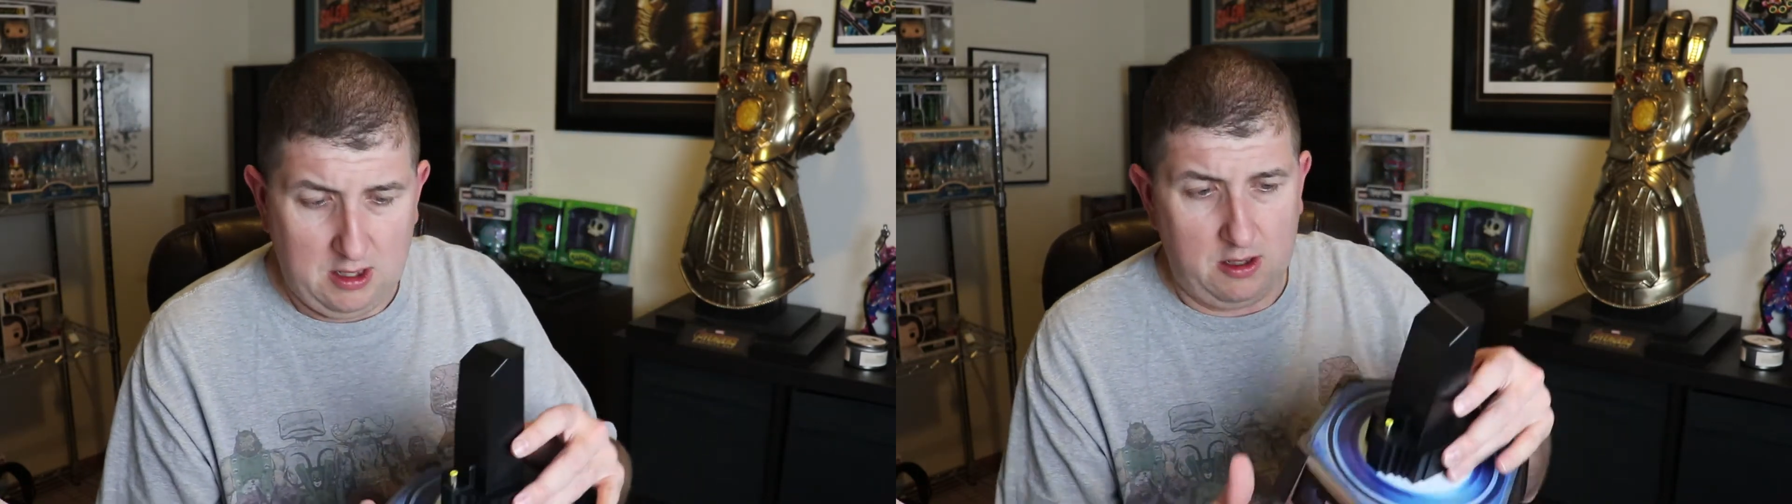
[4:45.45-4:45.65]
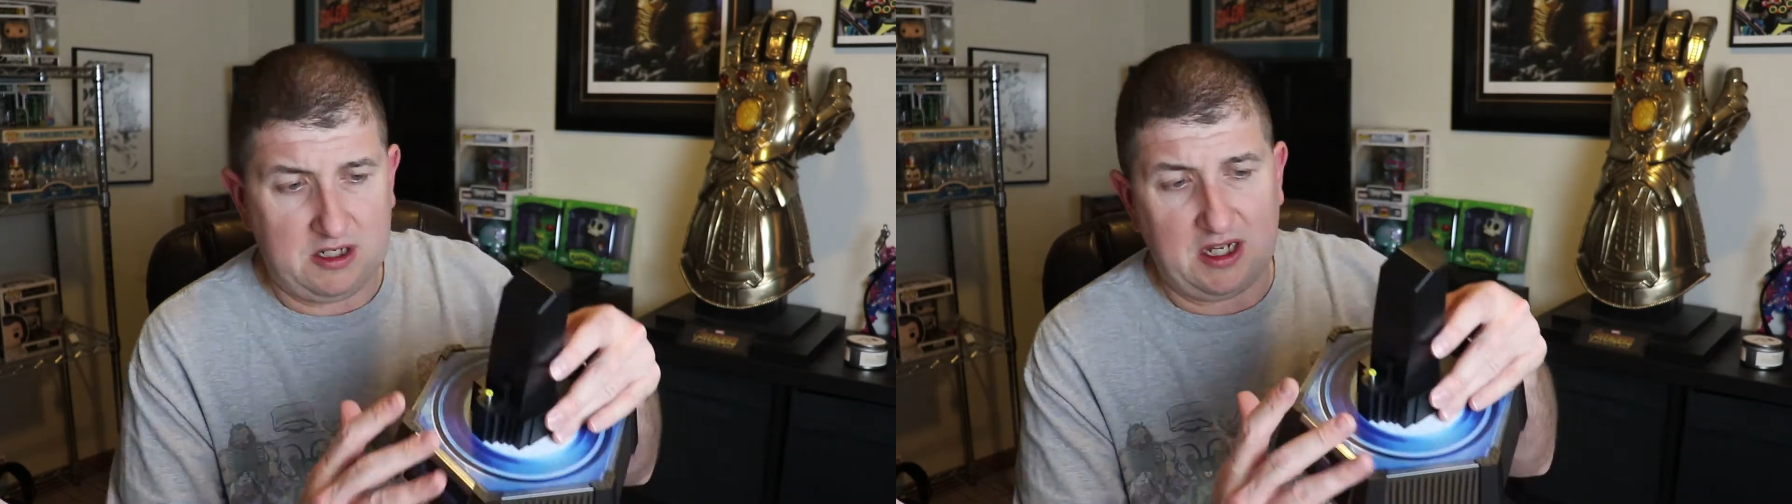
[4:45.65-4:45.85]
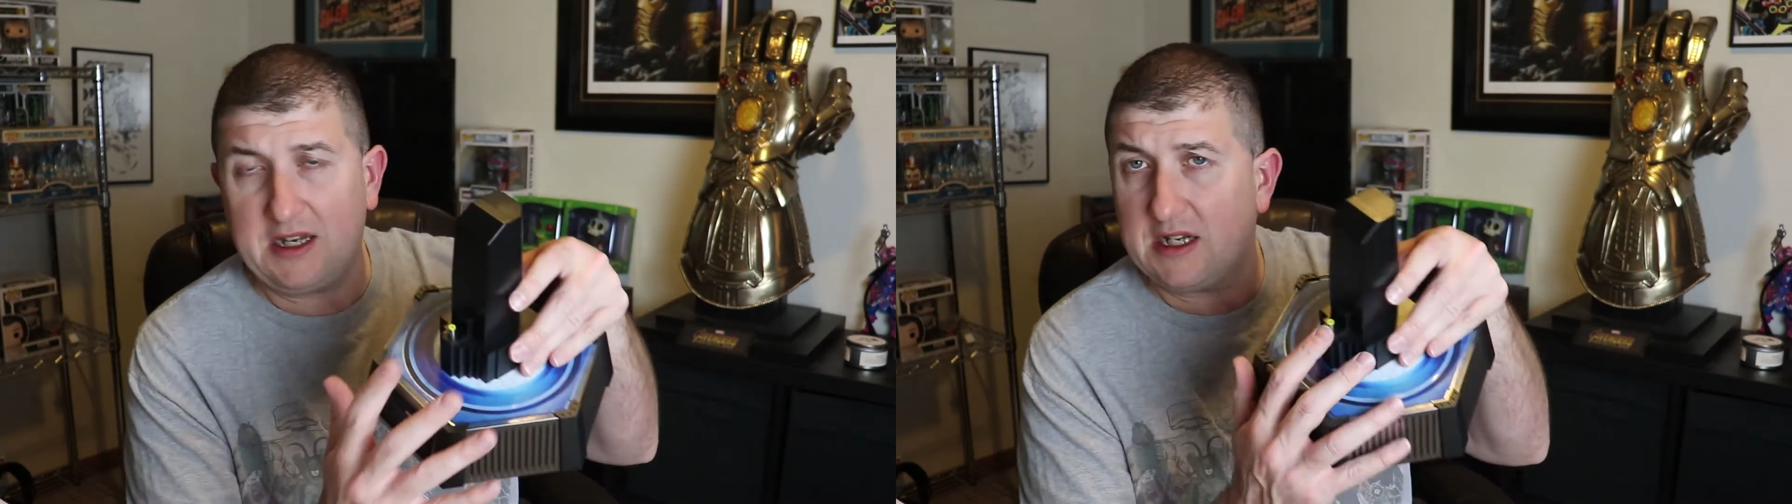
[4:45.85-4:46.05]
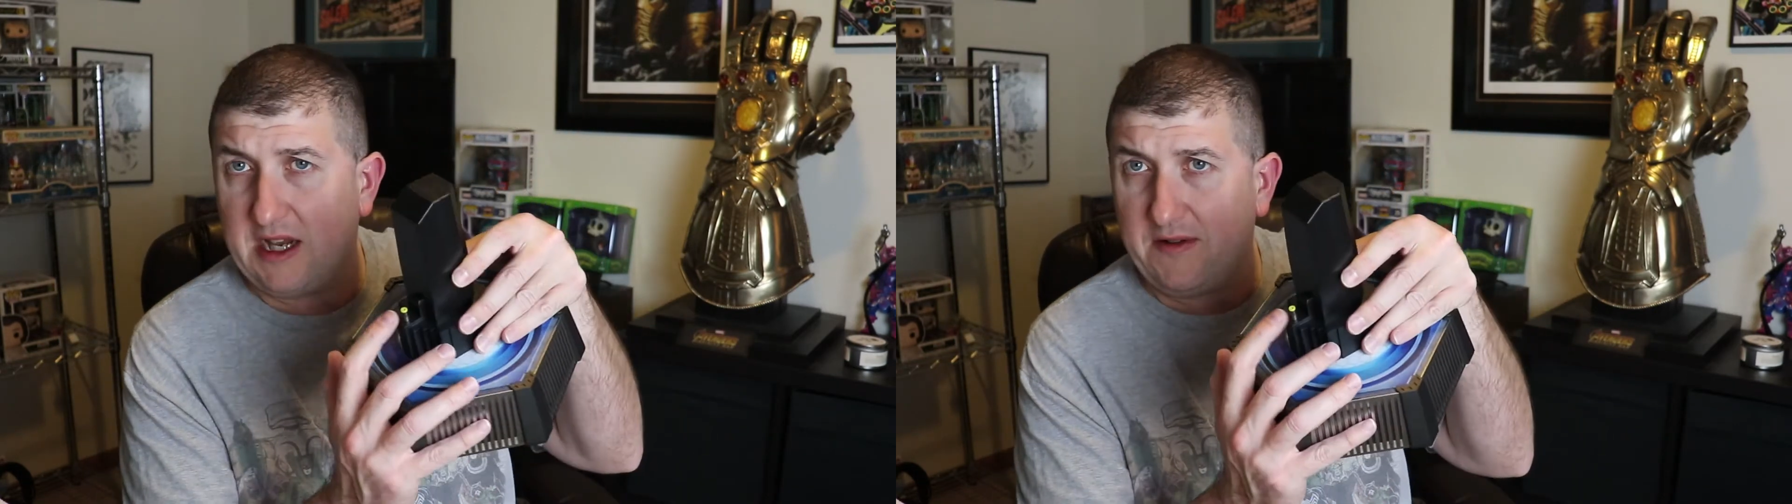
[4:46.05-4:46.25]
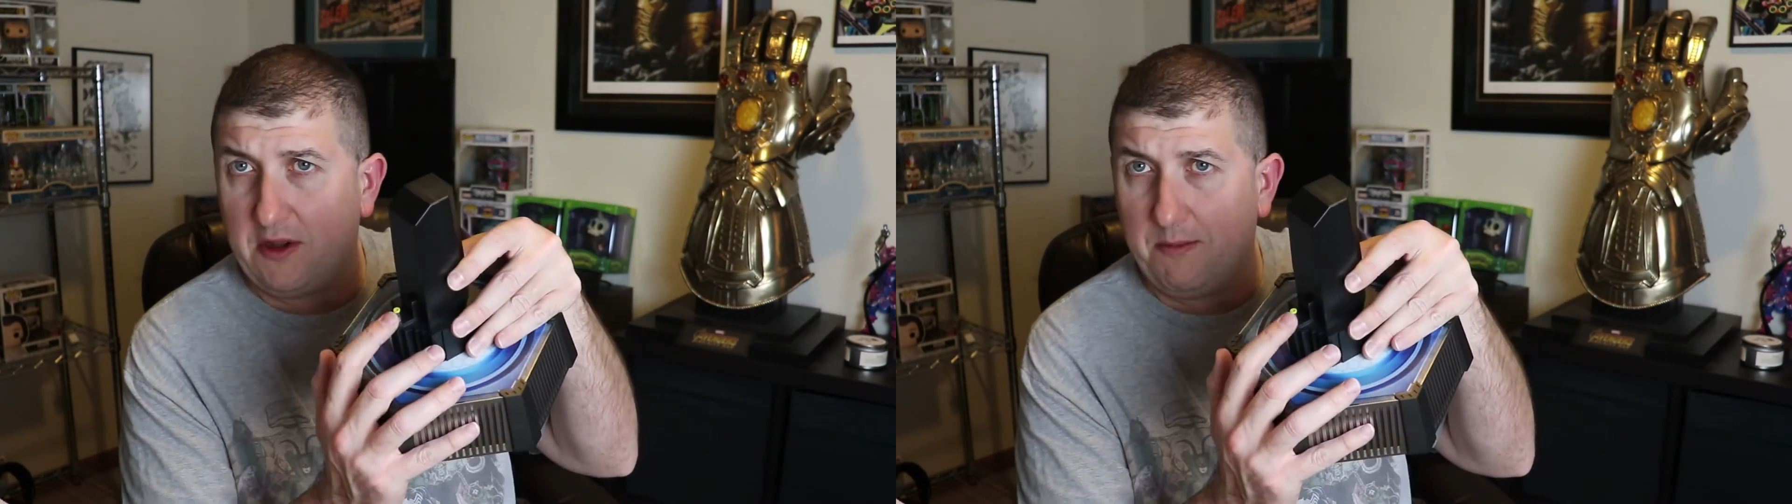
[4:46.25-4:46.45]
Looks like it does
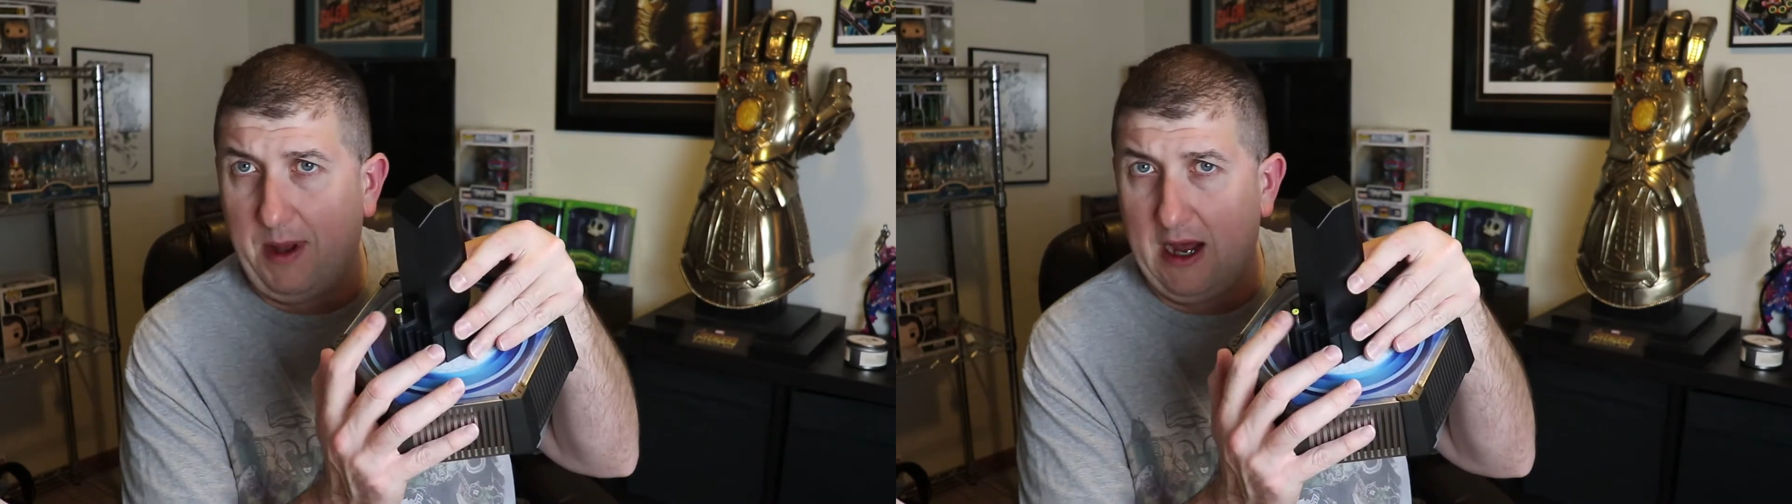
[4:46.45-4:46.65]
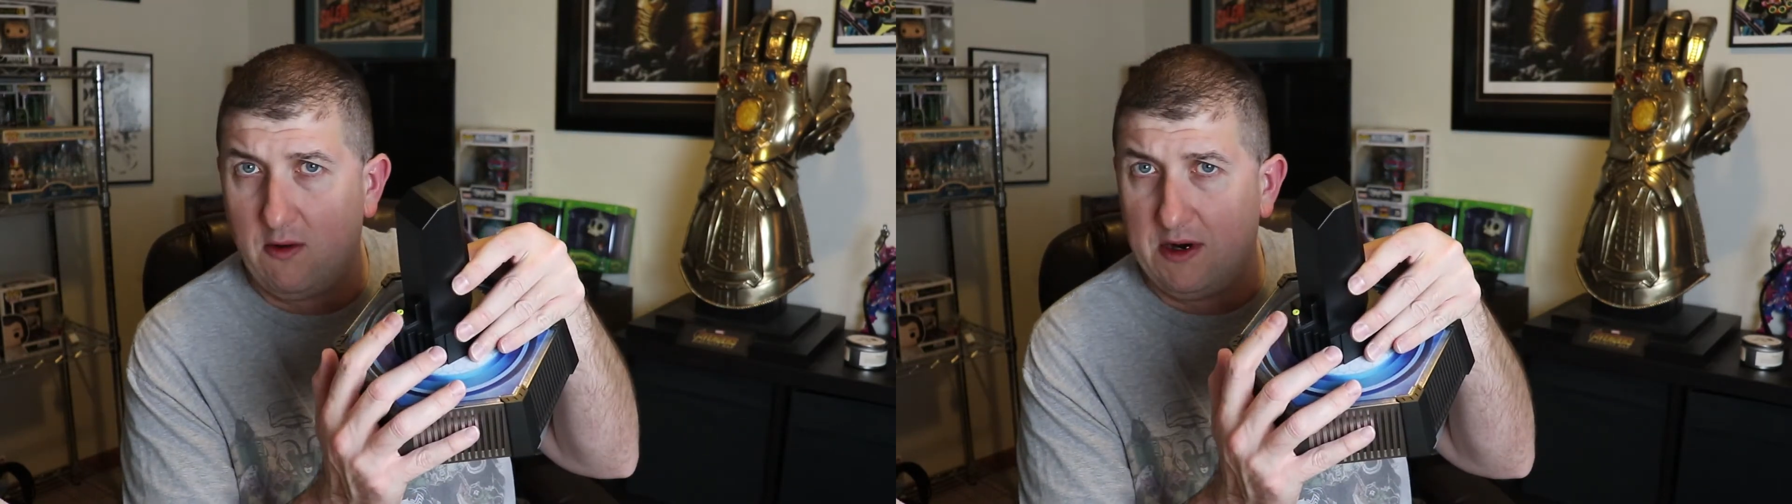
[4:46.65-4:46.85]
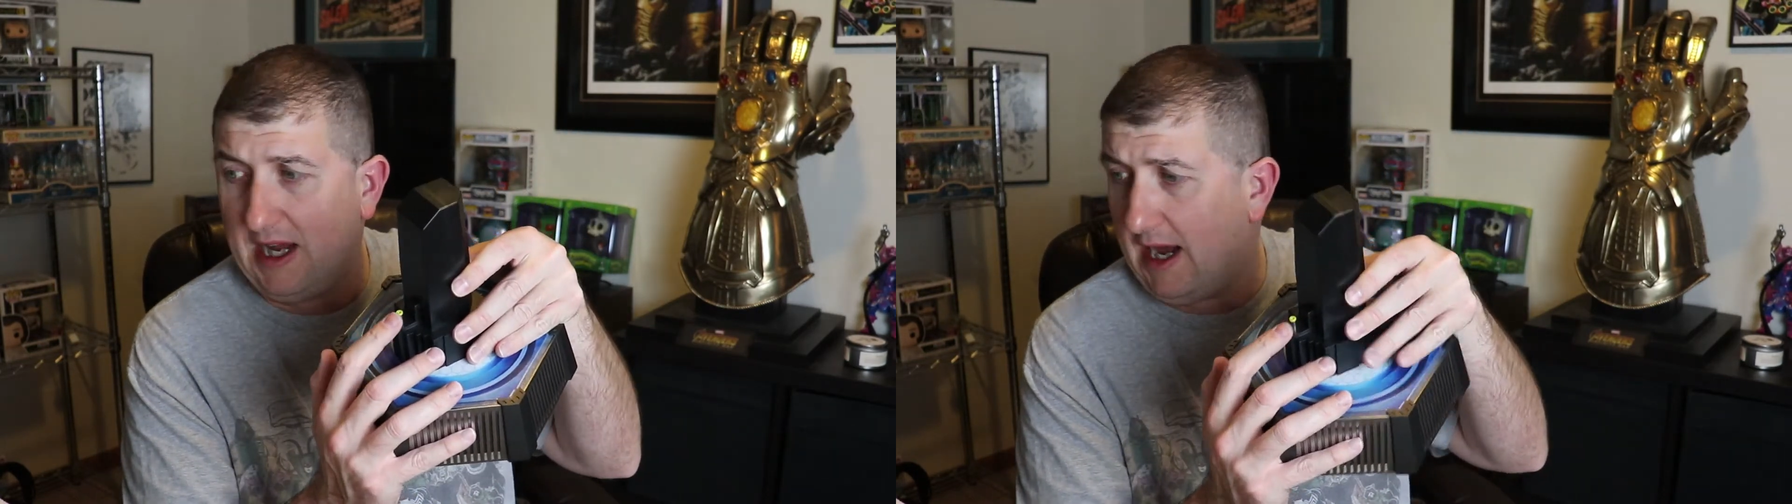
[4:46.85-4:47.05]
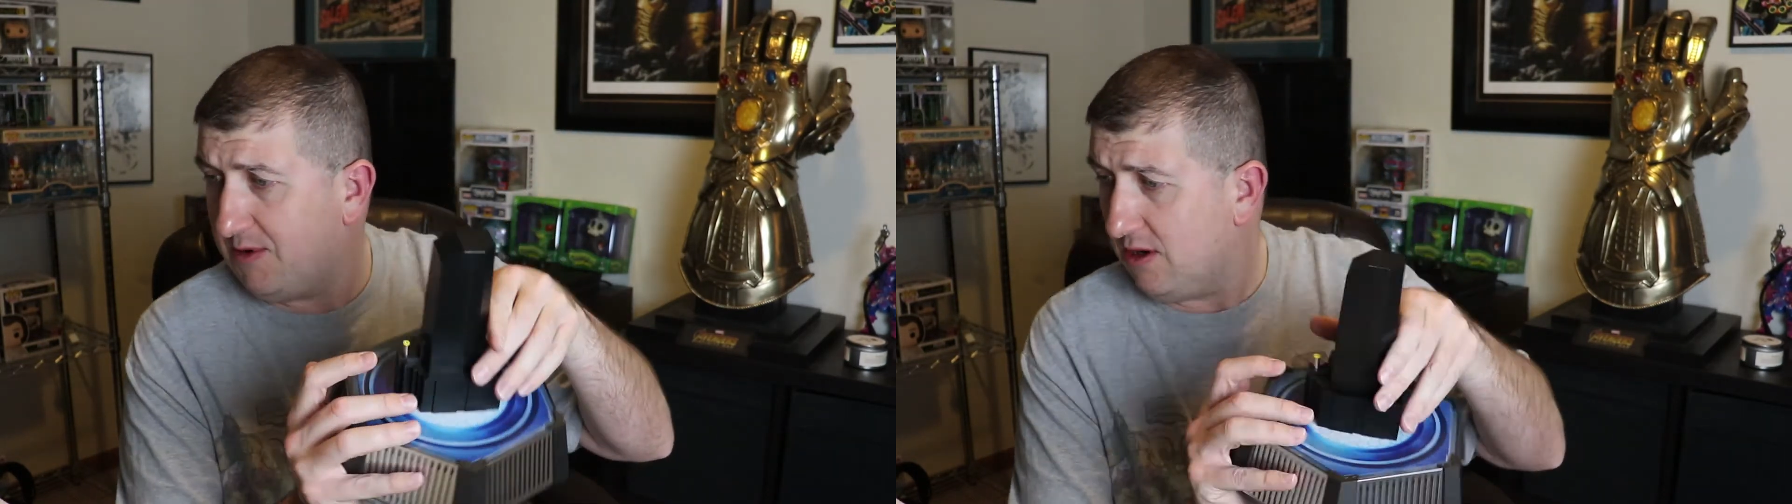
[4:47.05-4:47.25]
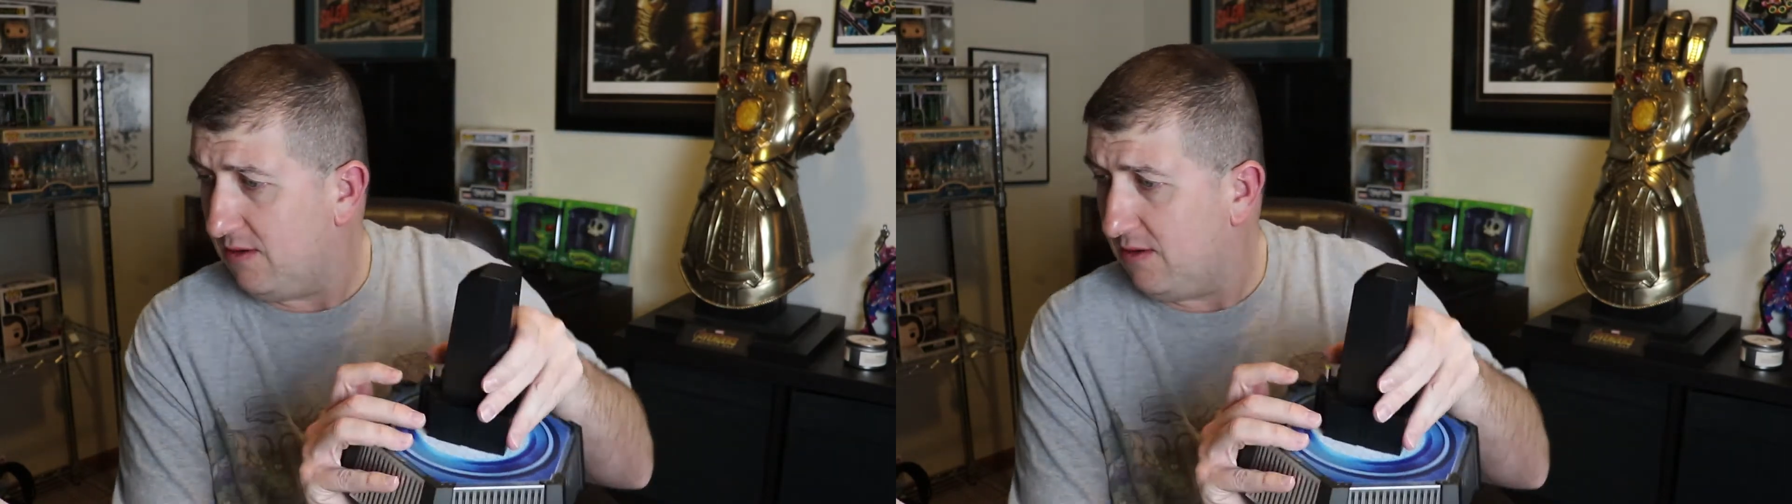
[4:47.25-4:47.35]
have a little power adapter